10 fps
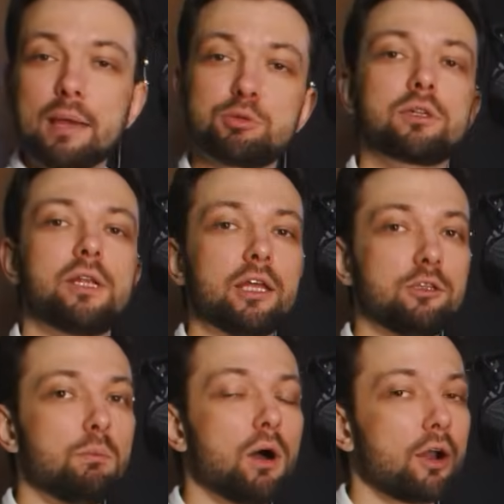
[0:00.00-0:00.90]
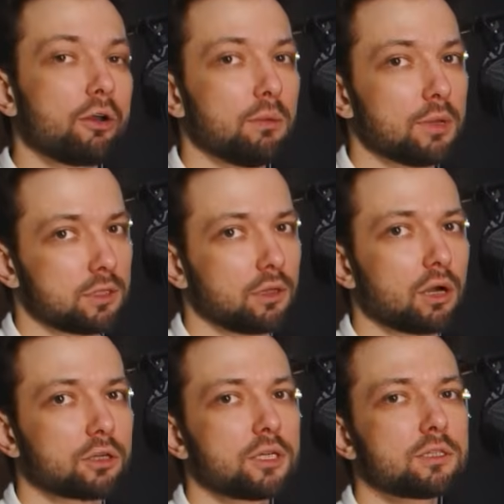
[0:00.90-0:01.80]
absolutely admire him as an
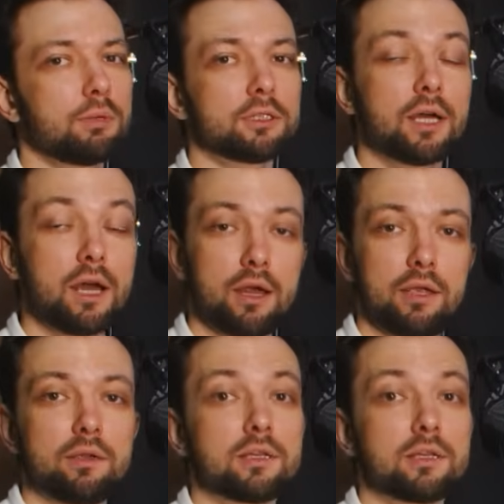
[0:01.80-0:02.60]
artist, but I,